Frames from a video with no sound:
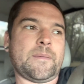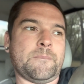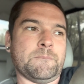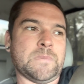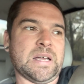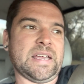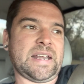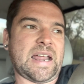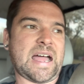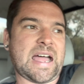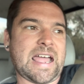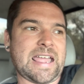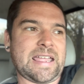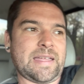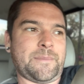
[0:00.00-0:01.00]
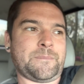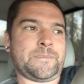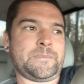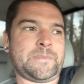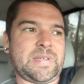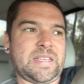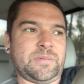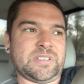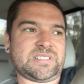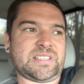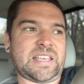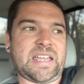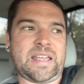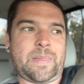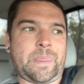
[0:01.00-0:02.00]
But it was
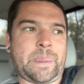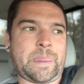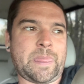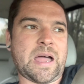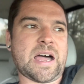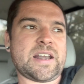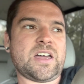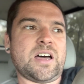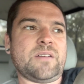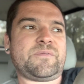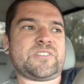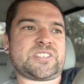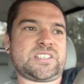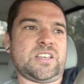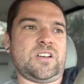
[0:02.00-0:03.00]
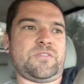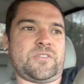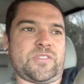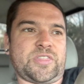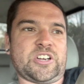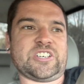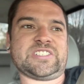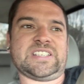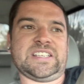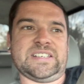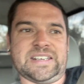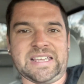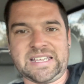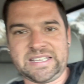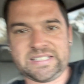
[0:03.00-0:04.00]
like not up for sale for 13
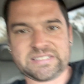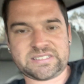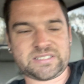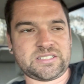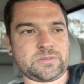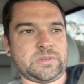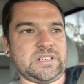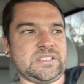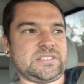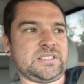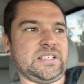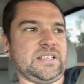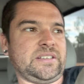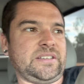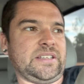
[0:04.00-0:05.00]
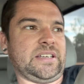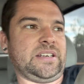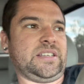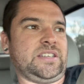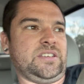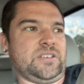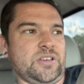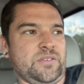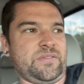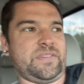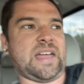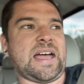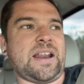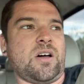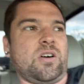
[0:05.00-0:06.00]
days is what it said, that, you know,
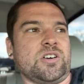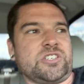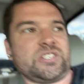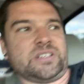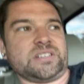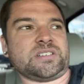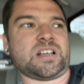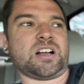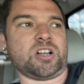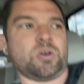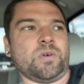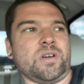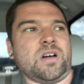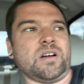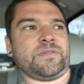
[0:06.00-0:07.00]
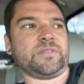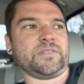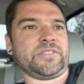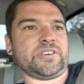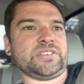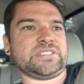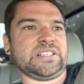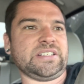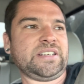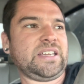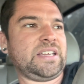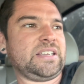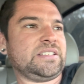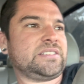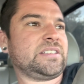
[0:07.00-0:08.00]
that auction is not going off for 13
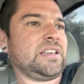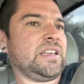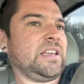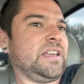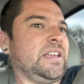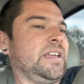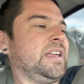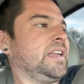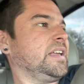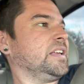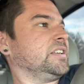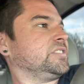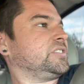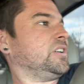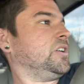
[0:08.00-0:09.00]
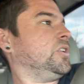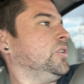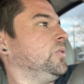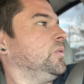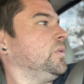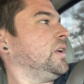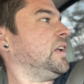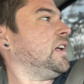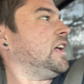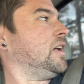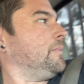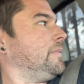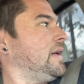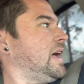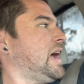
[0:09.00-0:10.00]
days. So
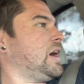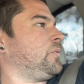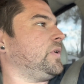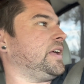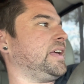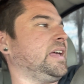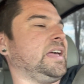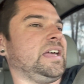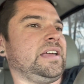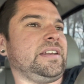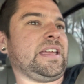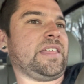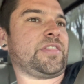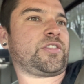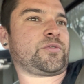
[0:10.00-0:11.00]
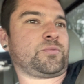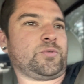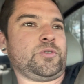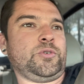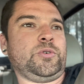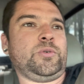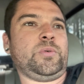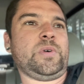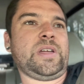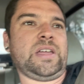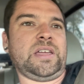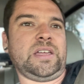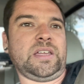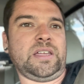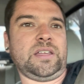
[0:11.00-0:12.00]
I went ahead and threw
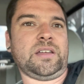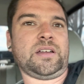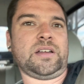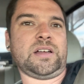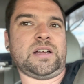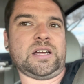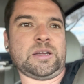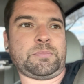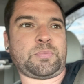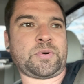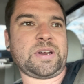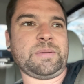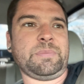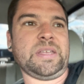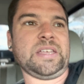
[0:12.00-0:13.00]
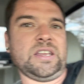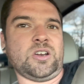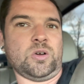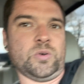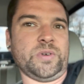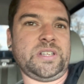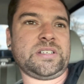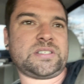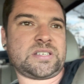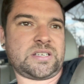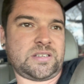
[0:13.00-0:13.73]
a pre-bid on it,